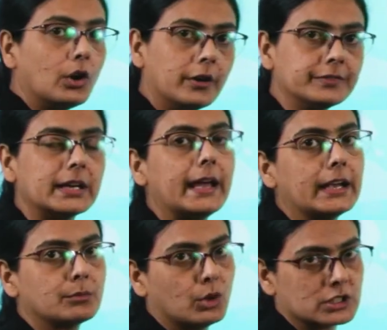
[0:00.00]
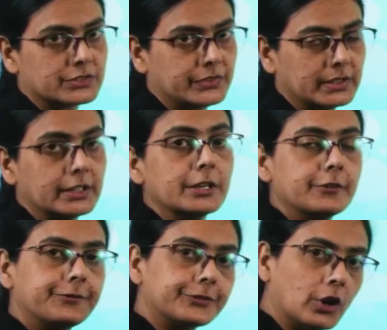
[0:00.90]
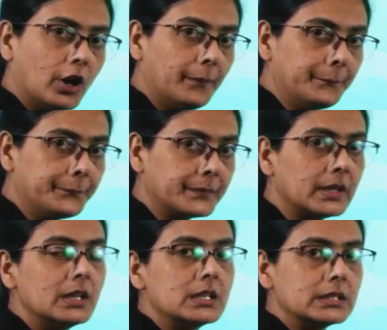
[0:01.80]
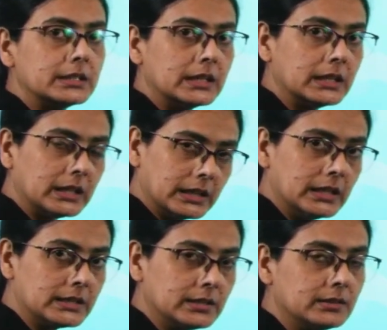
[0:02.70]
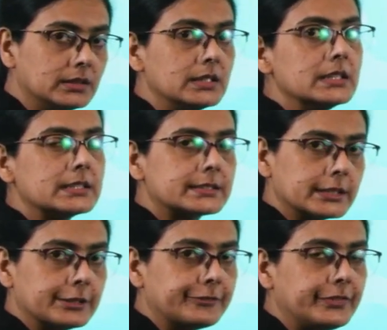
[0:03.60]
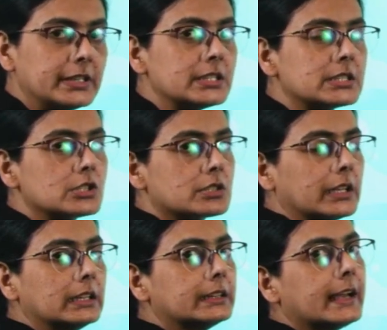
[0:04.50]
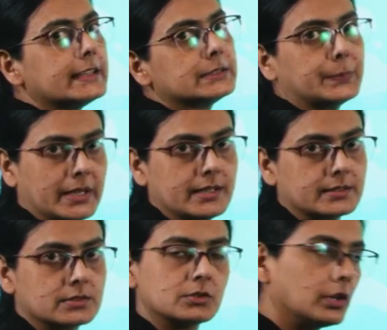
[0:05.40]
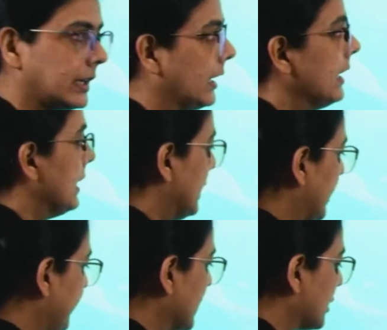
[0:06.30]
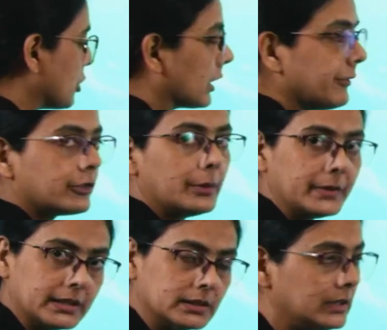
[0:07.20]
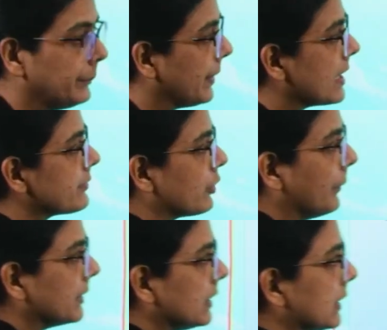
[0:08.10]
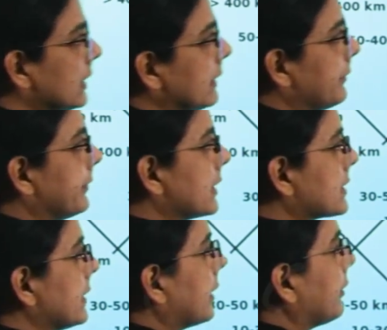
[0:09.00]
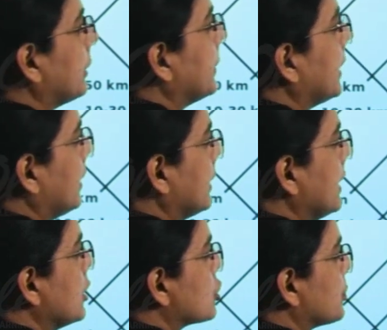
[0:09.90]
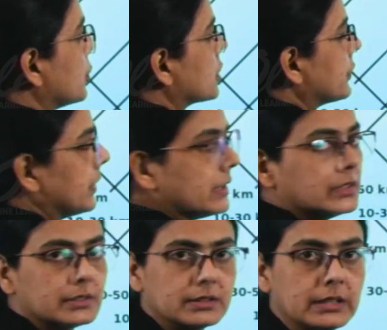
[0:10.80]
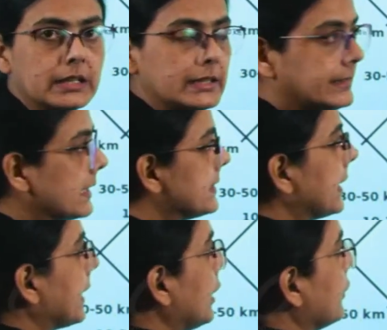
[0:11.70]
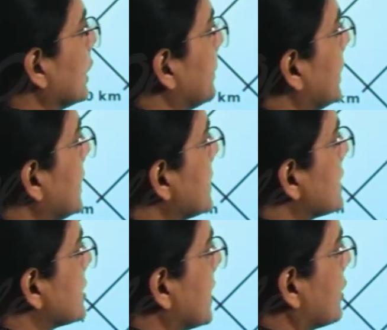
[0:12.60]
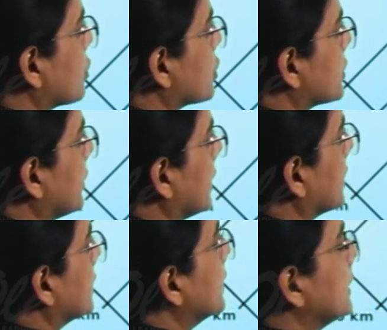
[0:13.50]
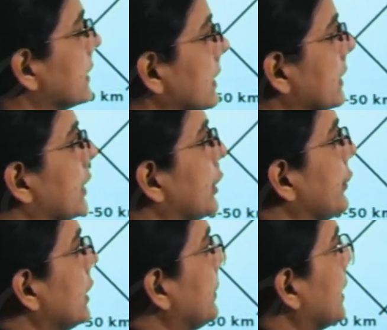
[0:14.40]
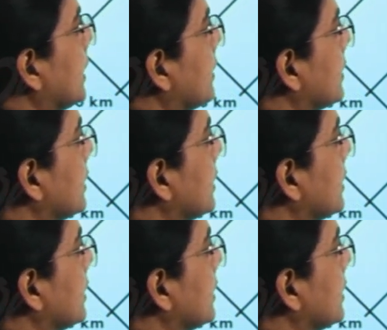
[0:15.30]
of the atmosphere from the Earth surface till the space. Okay, if we are talking from here, means from the Earth, the first layer will be troposphere, the second will be stratosphere, the third will be